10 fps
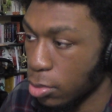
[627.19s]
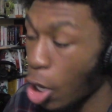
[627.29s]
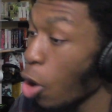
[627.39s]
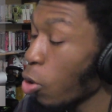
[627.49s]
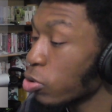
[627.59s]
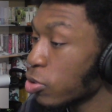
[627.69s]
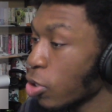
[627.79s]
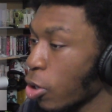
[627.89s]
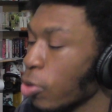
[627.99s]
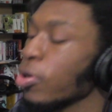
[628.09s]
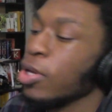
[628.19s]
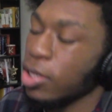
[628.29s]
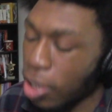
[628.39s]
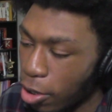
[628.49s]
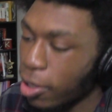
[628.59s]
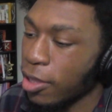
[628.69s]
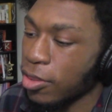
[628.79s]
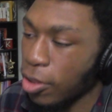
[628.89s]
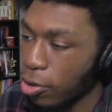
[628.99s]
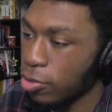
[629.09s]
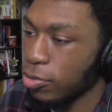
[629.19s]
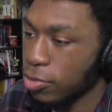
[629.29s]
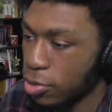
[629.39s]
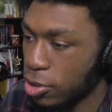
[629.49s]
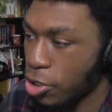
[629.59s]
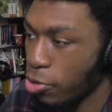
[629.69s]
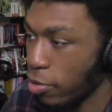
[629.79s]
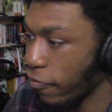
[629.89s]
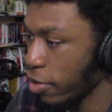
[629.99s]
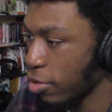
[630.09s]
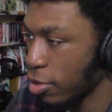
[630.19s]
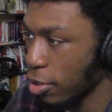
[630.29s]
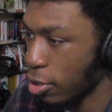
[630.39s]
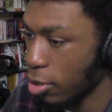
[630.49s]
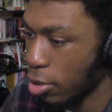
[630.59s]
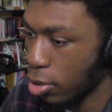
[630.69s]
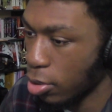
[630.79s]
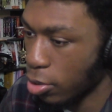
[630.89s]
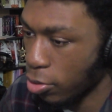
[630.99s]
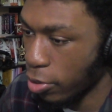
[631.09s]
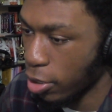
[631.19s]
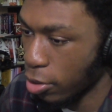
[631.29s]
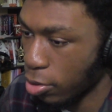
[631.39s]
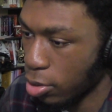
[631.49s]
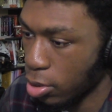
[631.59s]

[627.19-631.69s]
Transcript: Oh, so, okay, so she already visited Kurena.